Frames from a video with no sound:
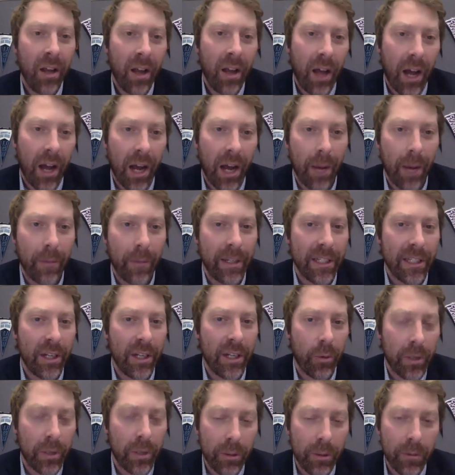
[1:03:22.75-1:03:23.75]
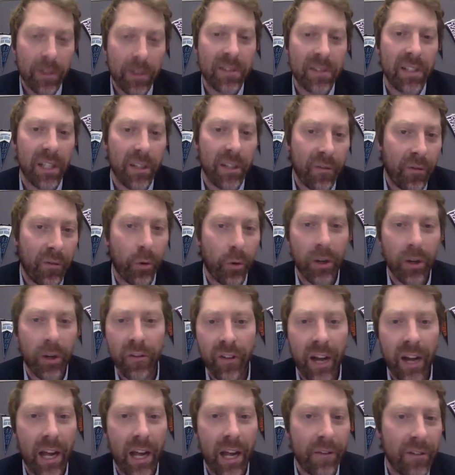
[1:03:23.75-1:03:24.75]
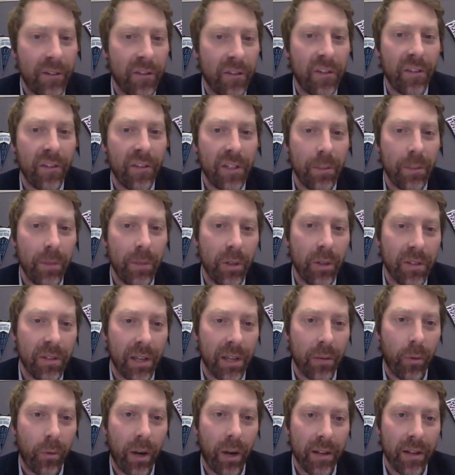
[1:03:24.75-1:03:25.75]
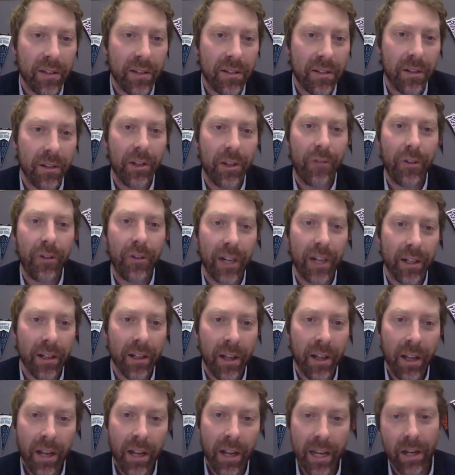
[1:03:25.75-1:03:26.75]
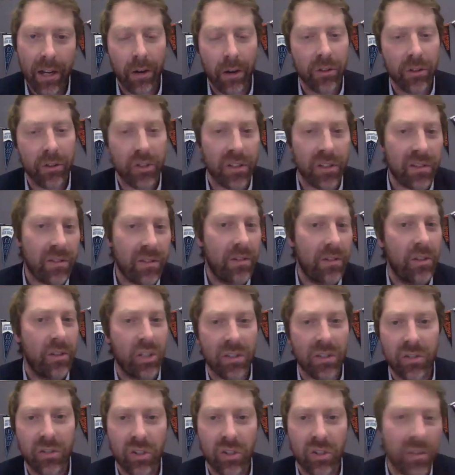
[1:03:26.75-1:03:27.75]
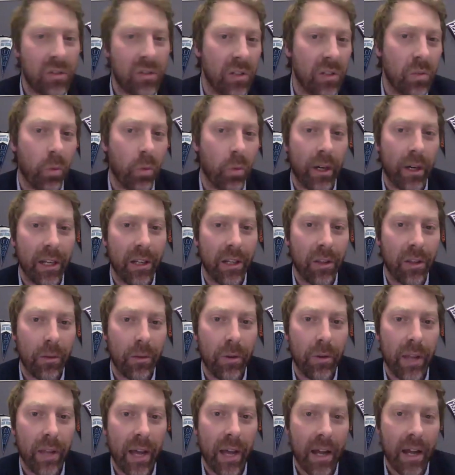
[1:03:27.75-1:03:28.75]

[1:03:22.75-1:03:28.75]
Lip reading: And when you receive 45 to 50 meals at once, delivering, just working through that,